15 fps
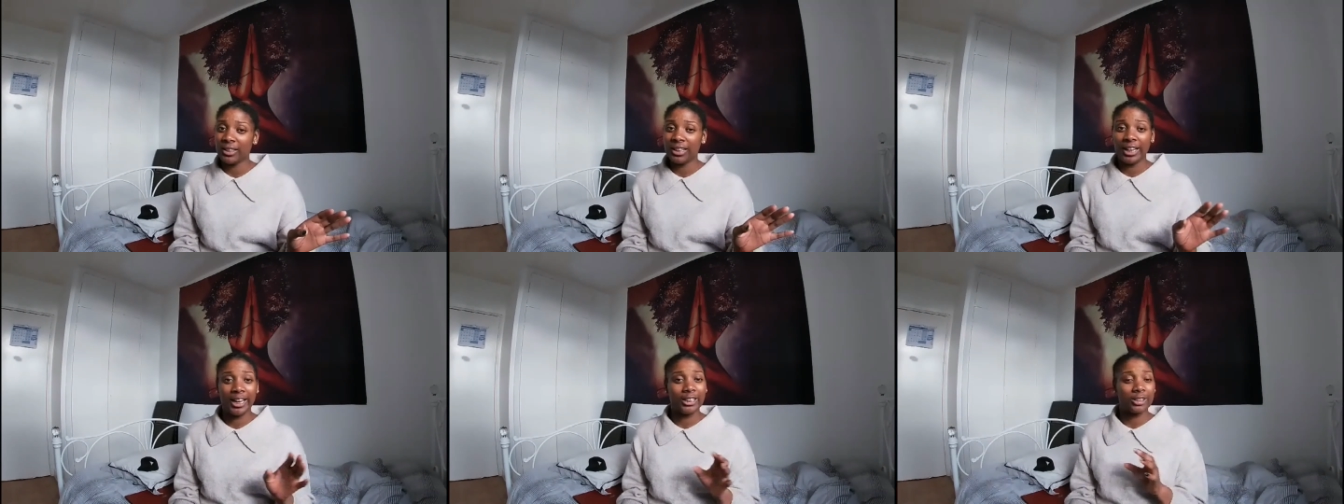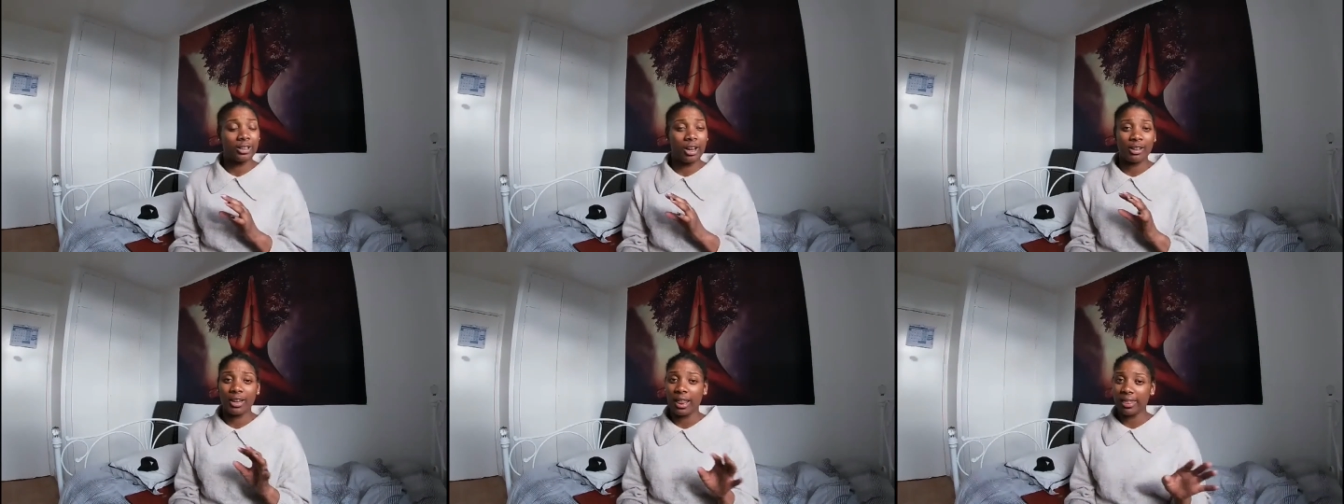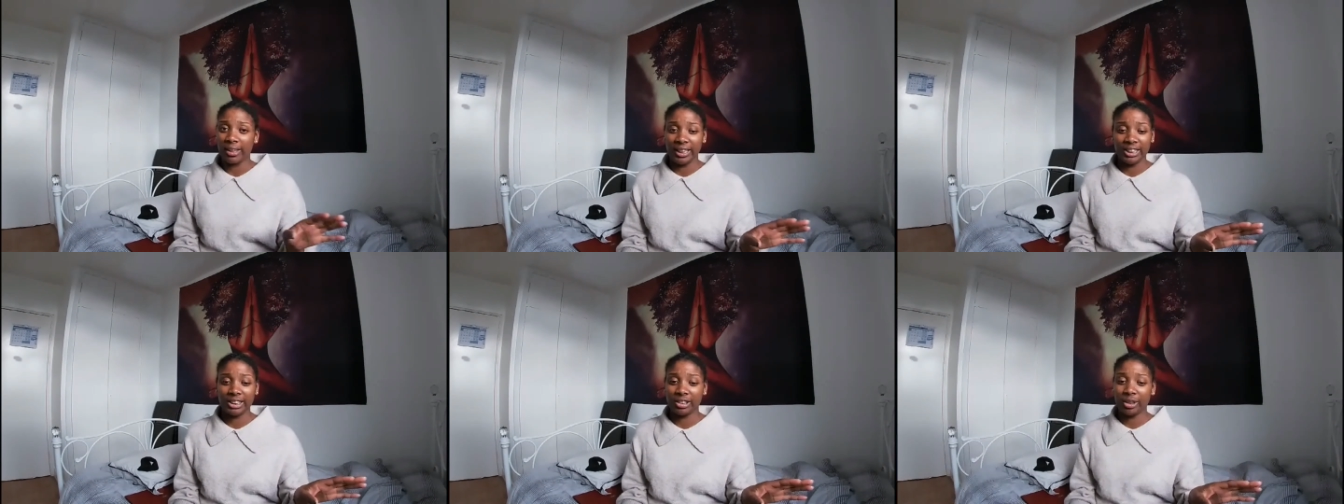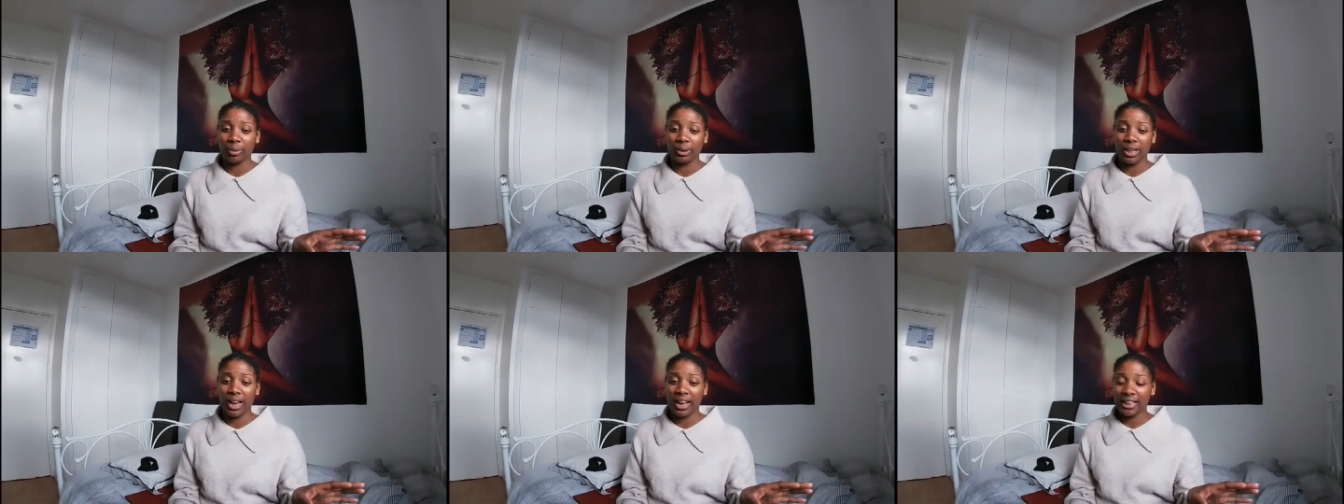It's got nothing to do with
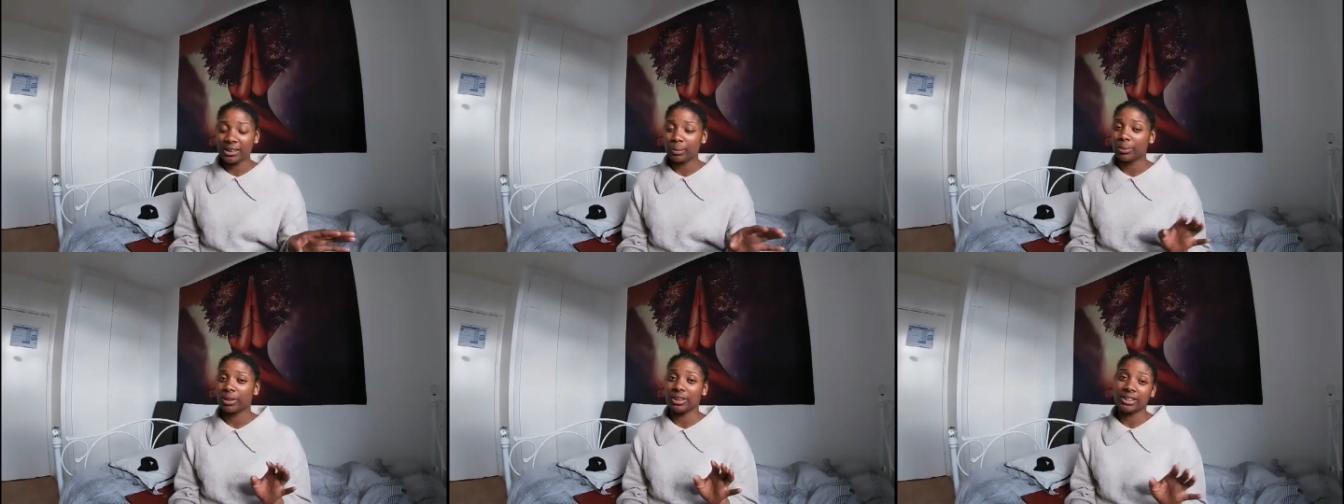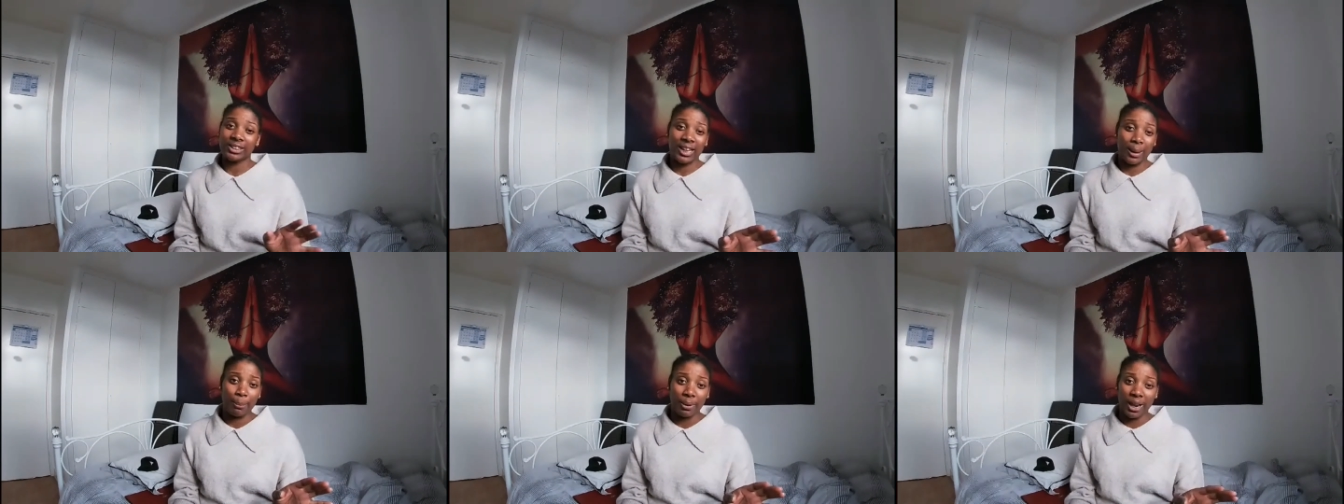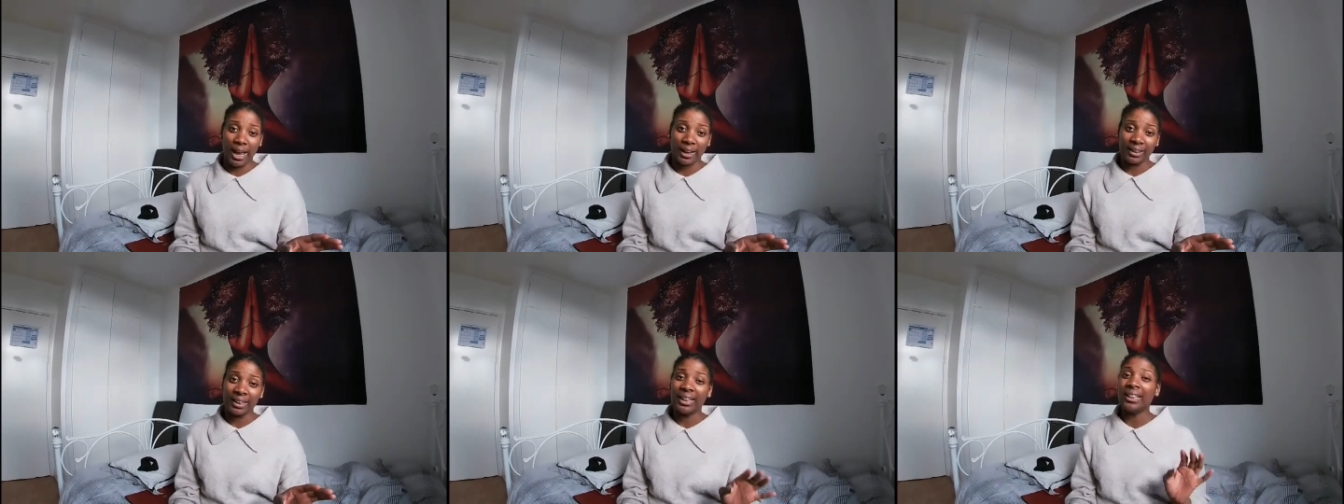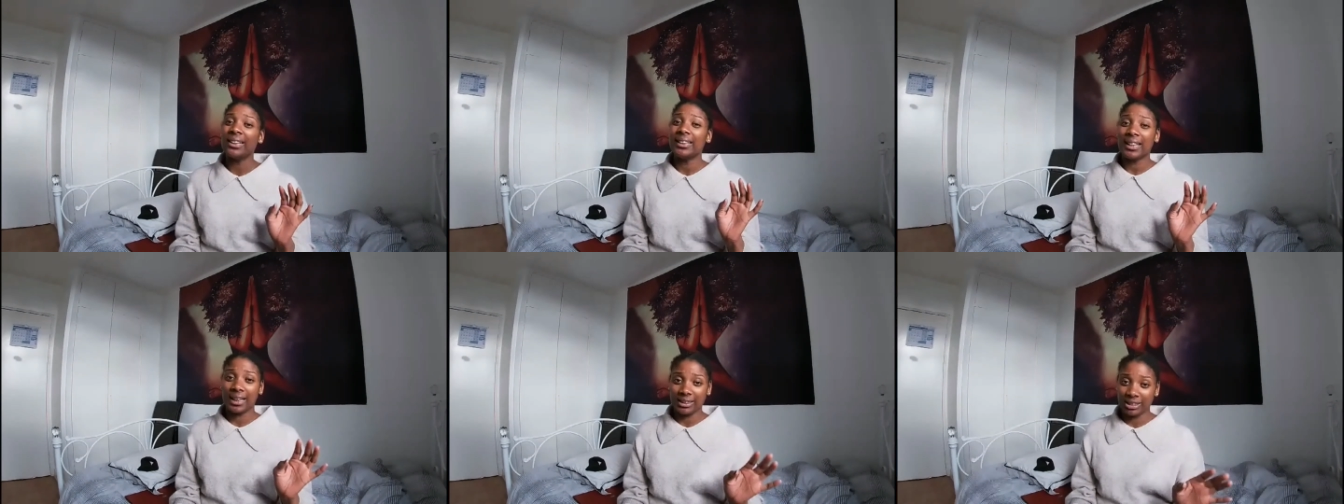that. It's because they're black.
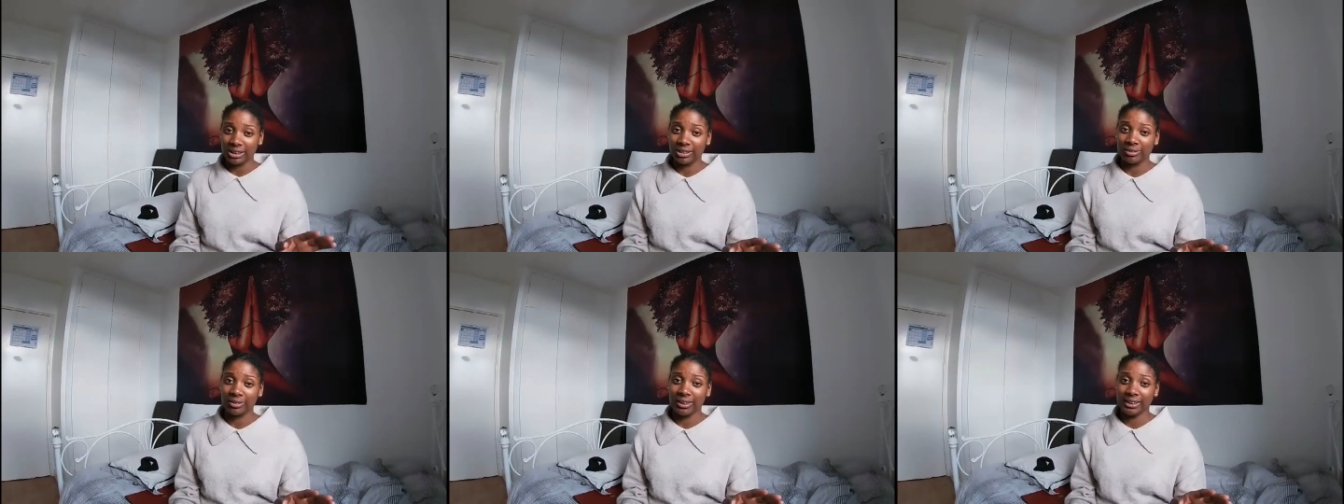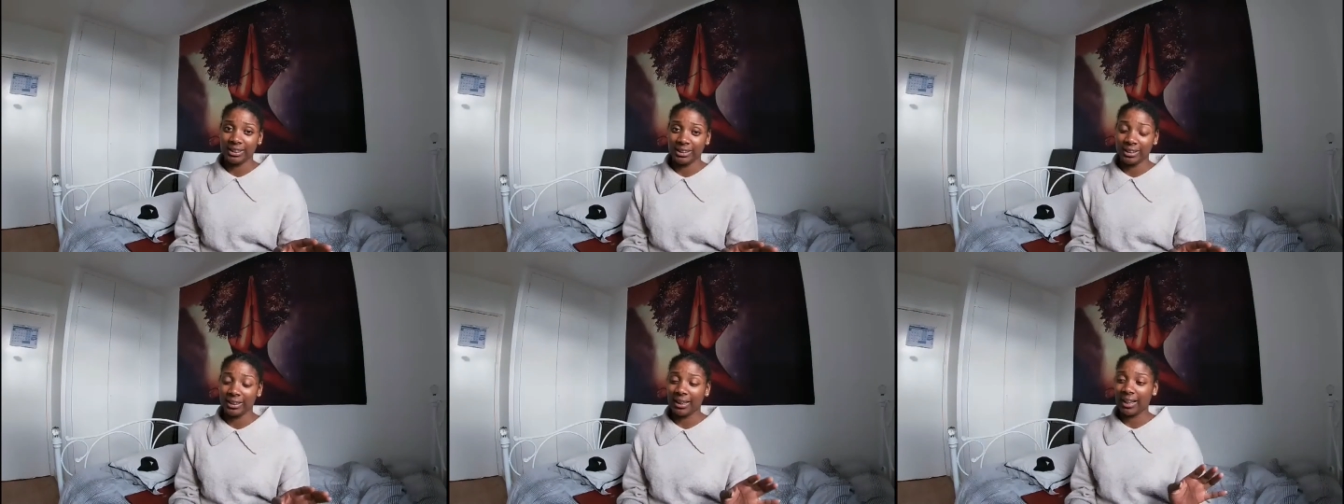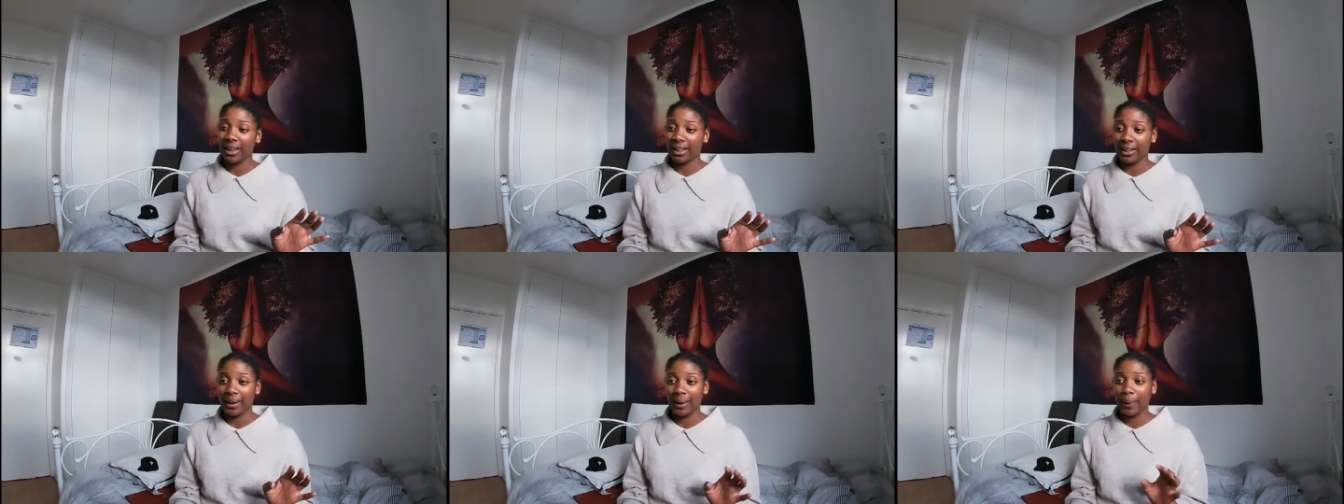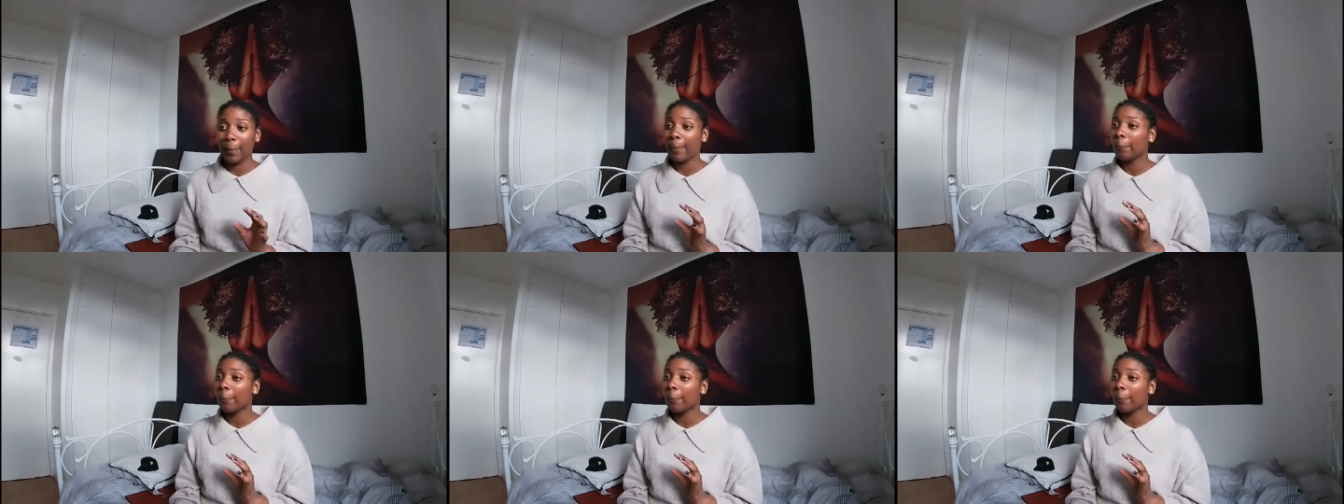That's the reason. And